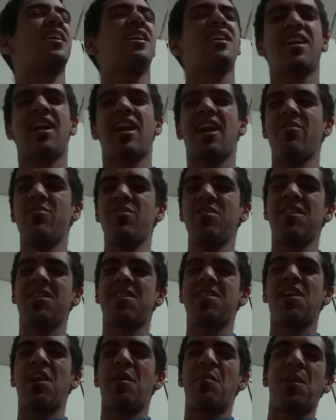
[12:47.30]
I really
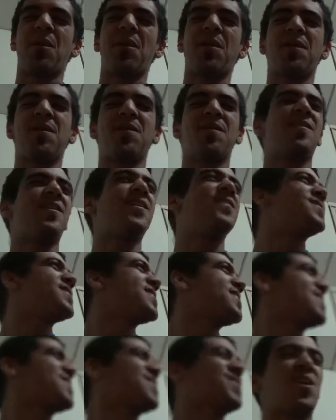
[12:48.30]
thought about it, you know, I
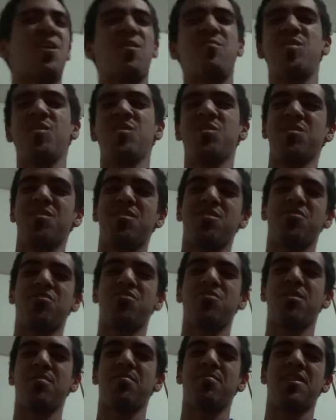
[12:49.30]
really thought about this
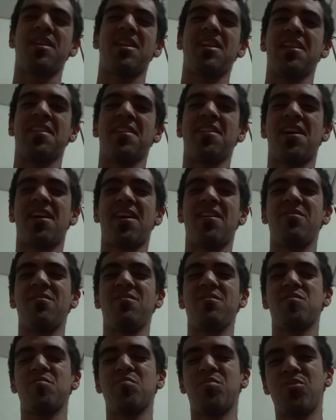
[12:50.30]
trip that I thought
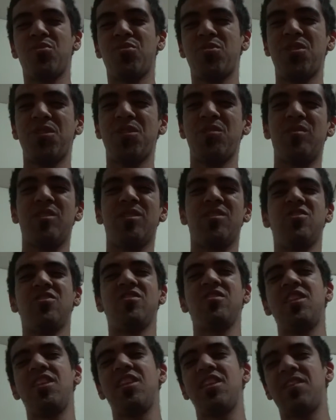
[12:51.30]
was bullshit
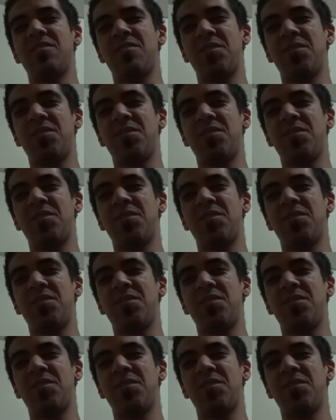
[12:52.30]
originally.